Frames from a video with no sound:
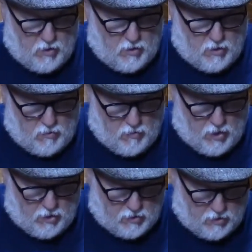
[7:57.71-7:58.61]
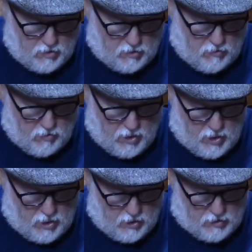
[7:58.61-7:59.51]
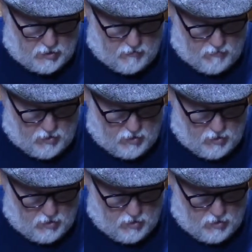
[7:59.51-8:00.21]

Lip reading: All right, so let's do that. Let's give a